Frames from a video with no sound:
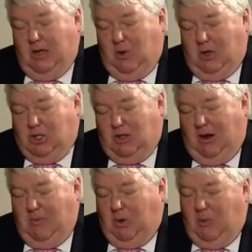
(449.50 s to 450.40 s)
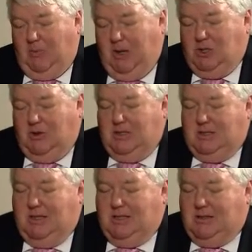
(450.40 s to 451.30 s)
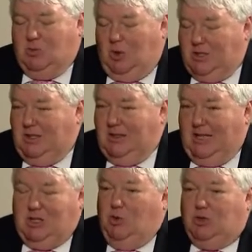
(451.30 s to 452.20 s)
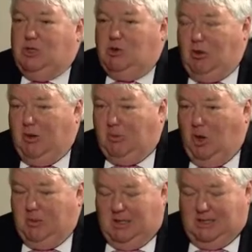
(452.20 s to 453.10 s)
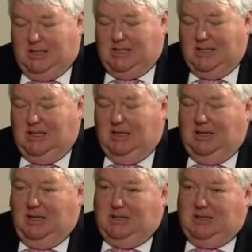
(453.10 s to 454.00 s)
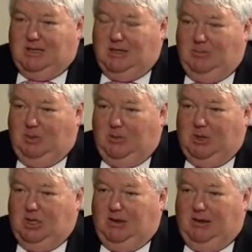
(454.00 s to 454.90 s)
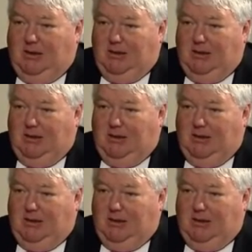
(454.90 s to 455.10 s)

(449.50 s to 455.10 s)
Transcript: question, the unemployment picture is worse than that. It's not just youth unemployment, he says, it's unemployment generally.